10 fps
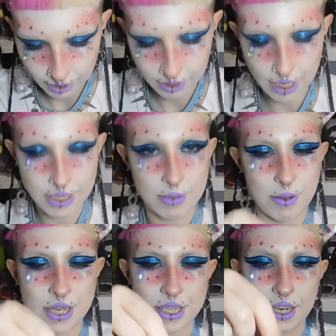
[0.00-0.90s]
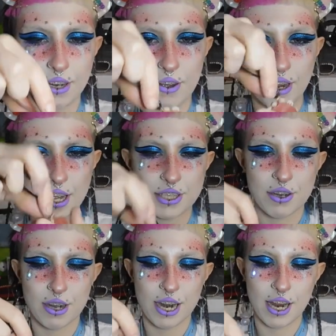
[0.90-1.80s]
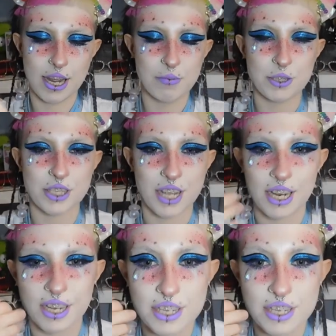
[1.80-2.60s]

That's amazing. Okay, sorry, I keep just like